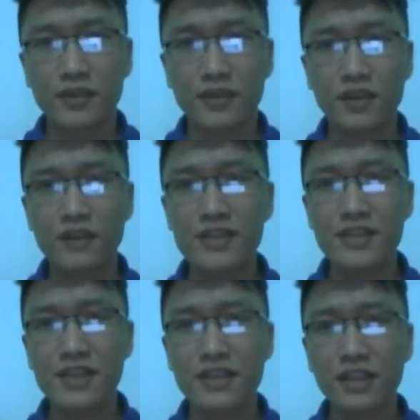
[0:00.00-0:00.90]

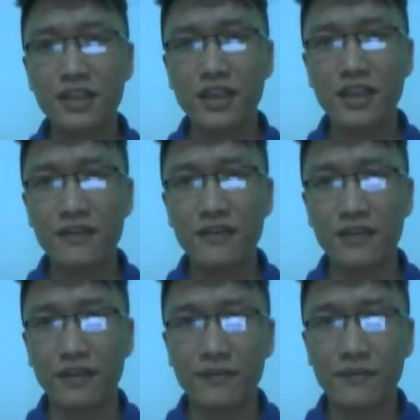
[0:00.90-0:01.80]
Conversation
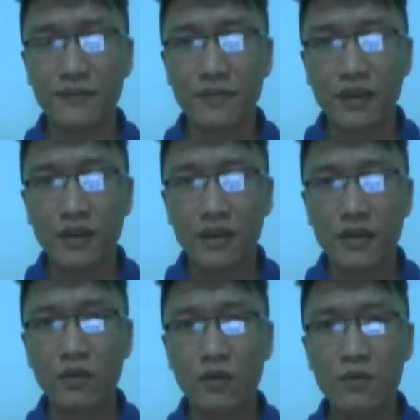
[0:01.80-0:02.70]
11.
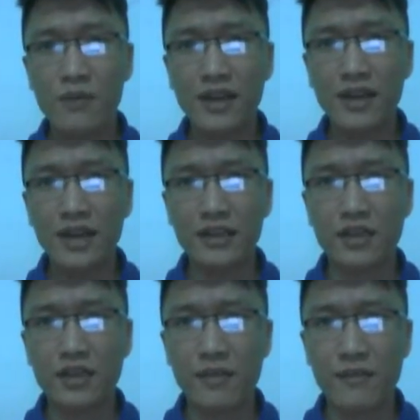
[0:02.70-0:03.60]
The woman
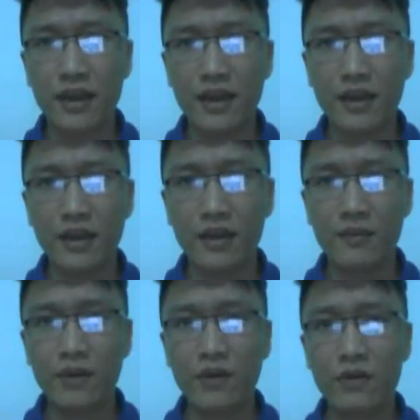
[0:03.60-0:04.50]
asked the man
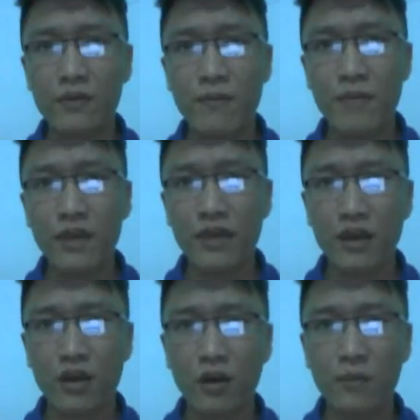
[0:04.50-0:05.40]
if he could make the
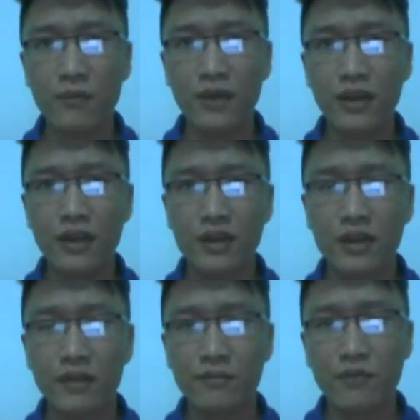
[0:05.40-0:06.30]
coffee
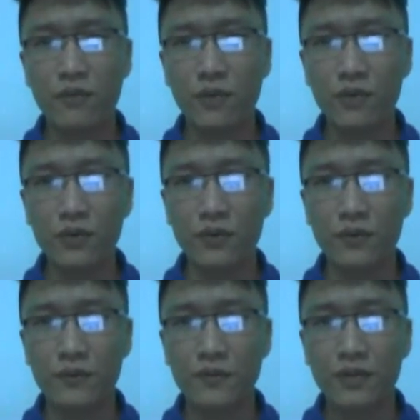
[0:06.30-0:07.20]
before noon.
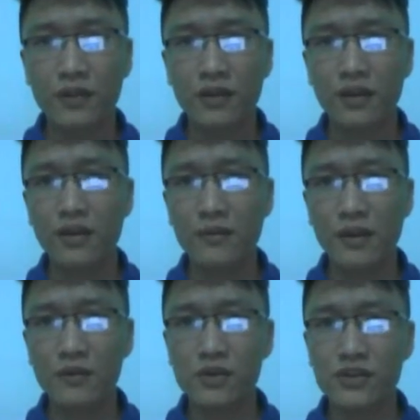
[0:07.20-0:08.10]
The
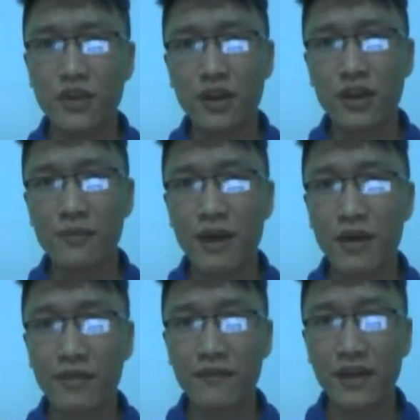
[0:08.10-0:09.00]
man was sorry
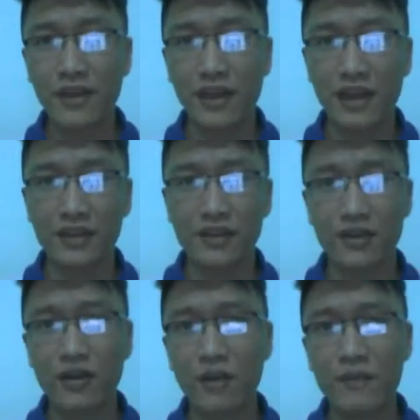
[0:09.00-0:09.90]
about the fact that the
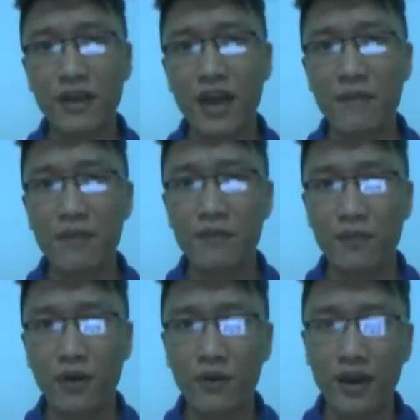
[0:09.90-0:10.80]
coffee had been
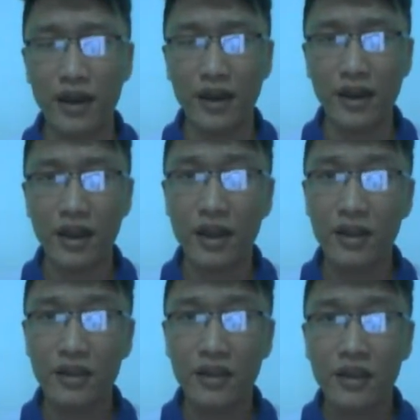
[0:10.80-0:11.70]
broken
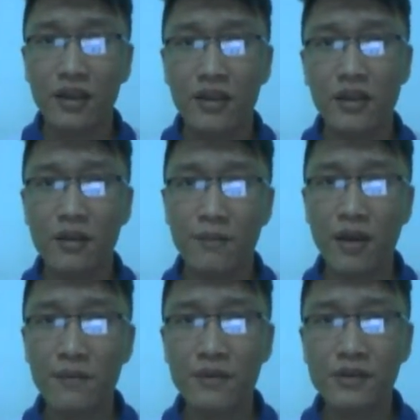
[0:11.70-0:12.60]
and the
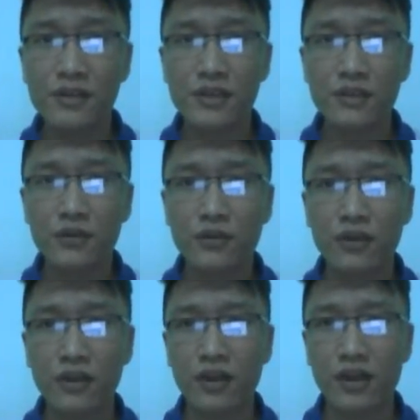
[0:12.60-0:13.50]
repair person
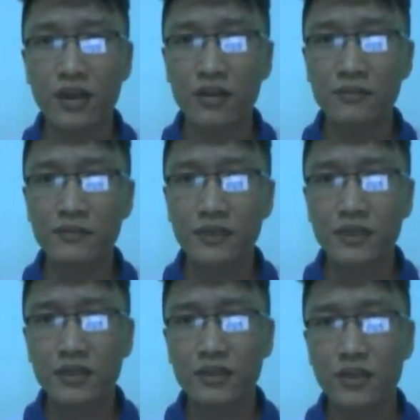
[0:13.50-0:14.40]
couldn't come
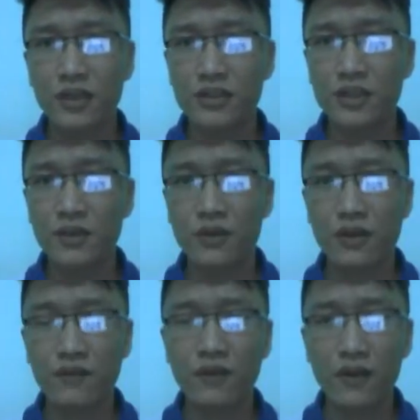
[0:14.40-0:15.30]
until
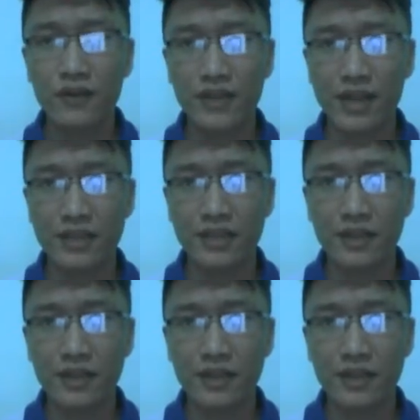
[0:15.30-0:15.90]
the following day.